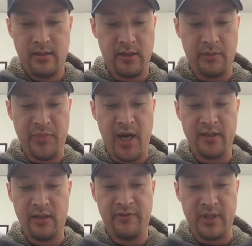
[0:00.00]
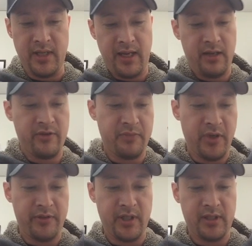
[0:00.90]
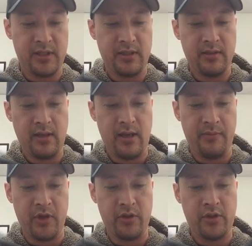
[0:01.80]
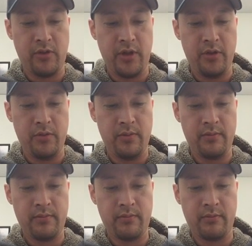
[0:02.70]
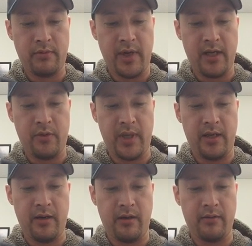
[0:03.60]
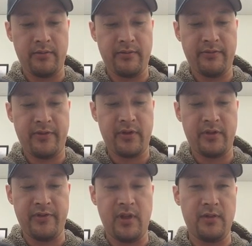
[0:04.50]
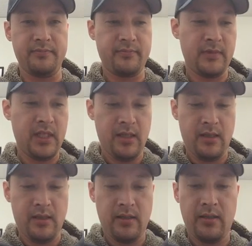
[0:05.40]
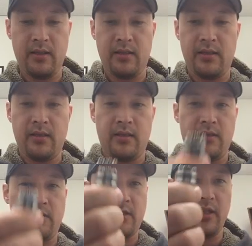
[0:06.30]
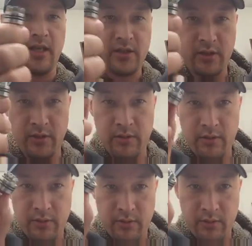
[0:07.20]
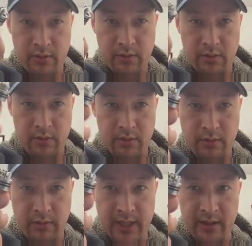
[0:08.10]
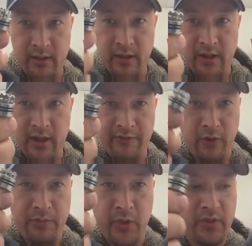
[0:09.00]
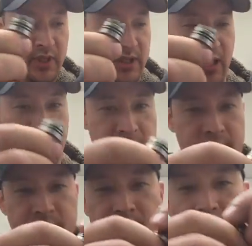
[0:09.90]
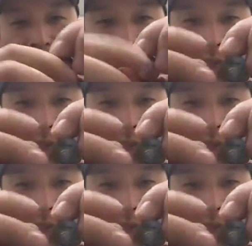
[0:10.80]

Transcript: There's some positives and negatives about this. I'm going to show you right quick here. First of all, here's the Lush. Great little RDA, 4-post design. I